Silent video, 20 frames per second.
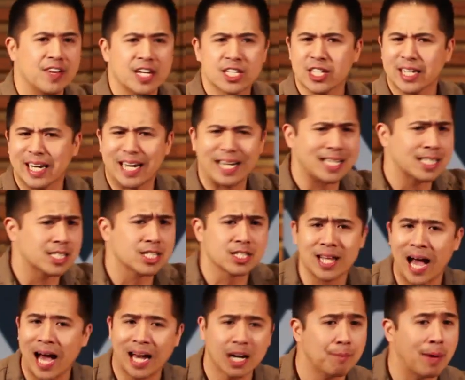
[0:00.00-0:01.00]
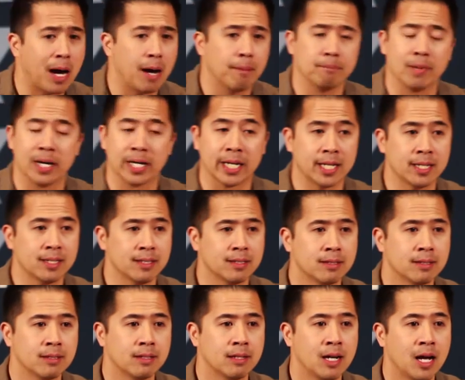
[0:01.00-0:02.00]
vision, and it's not about money,
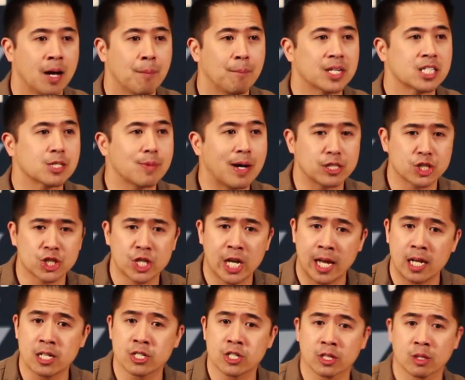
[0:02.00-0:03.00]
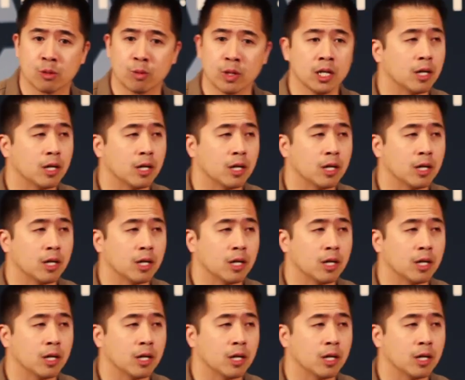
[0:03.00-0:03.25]
but it's about changing the